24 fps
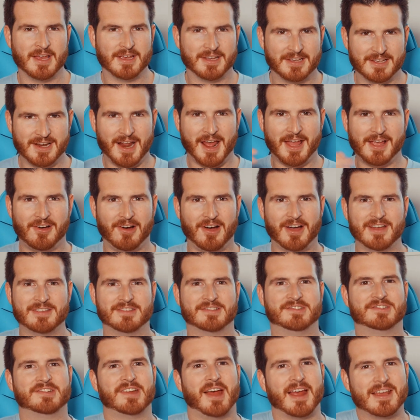G'day
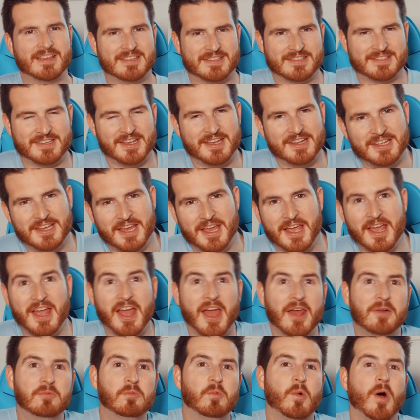guys, Seeney
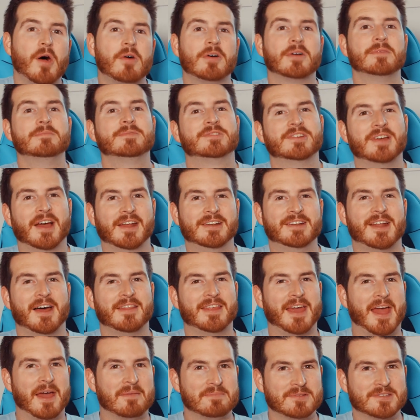here and welcome to
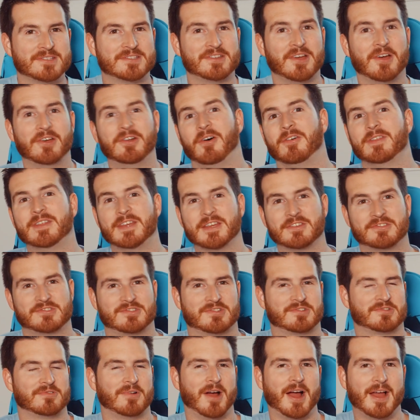another episode on the
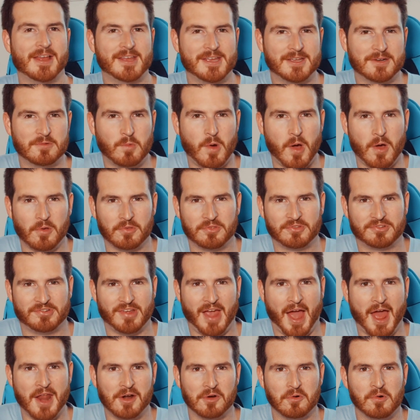Australian Wealth
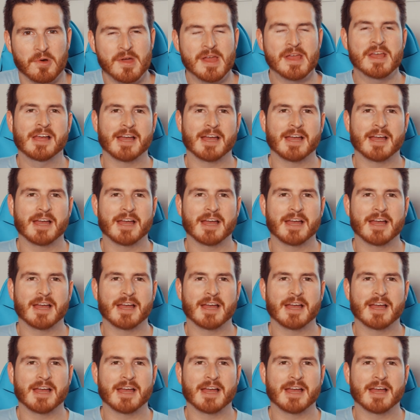channel.